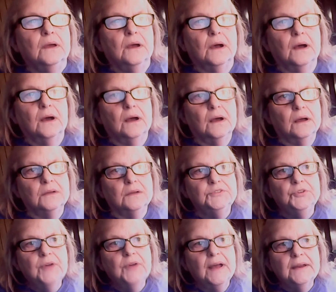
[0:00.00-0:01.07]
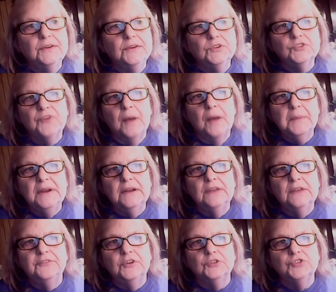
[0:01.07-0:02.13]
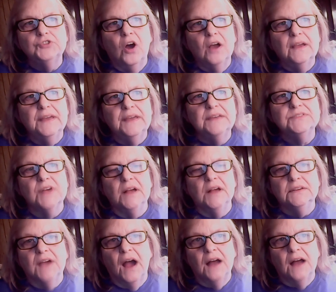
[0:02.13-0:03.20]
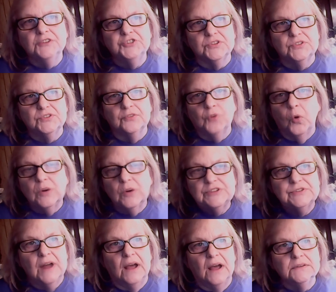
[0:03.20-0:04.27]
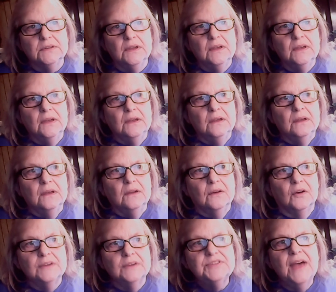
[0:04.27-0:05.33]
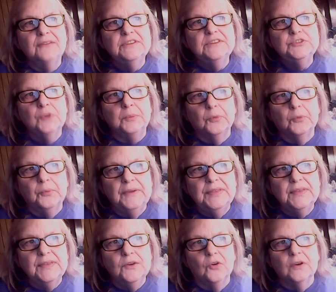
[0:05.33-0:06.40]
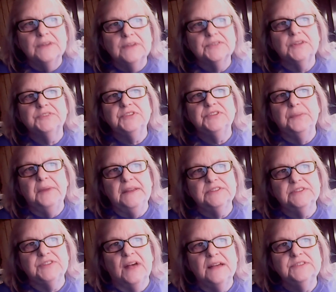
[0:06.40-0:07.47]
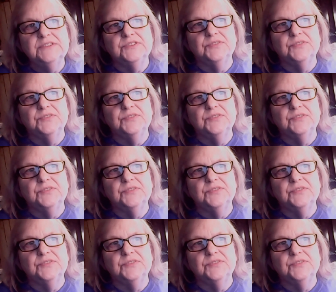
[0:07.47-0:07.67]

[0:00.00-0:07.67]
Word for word: Uh, do not induce vomiting if your dog is unconscious. Of course not or is having trouble breathing, or is exhibiting signs of